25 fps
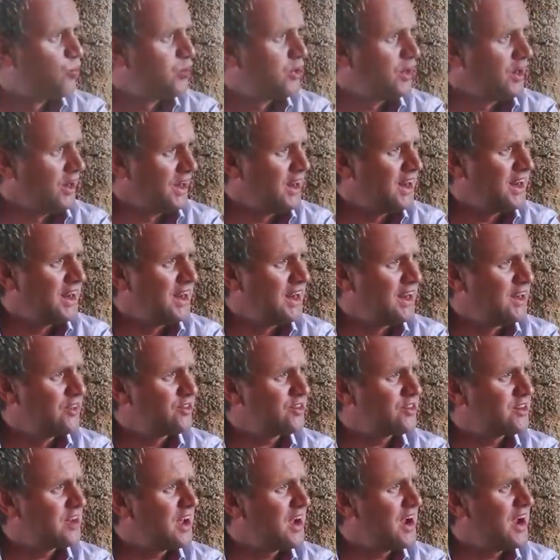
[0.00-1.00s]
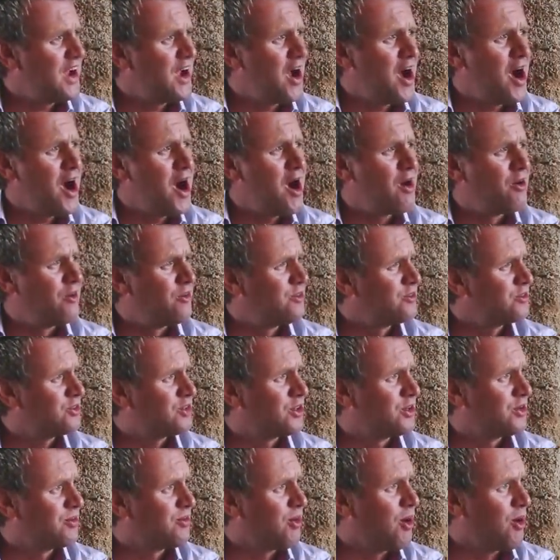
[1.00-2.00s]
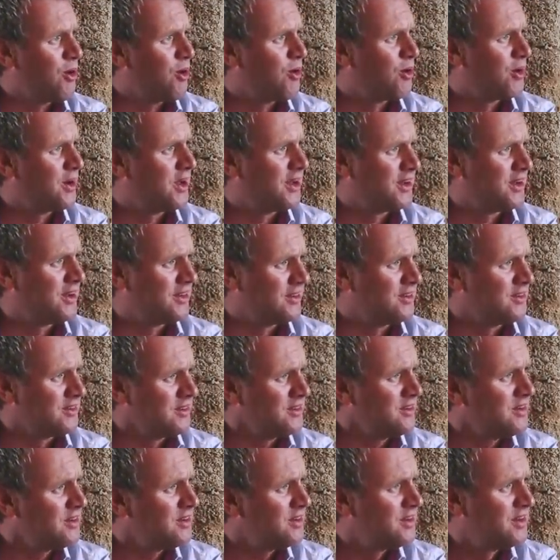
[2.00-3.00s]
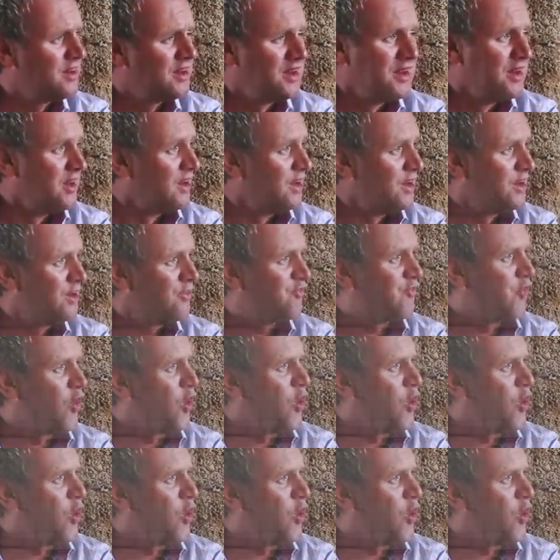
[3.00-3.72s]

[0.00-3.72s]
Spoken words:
Please stay on till morning, if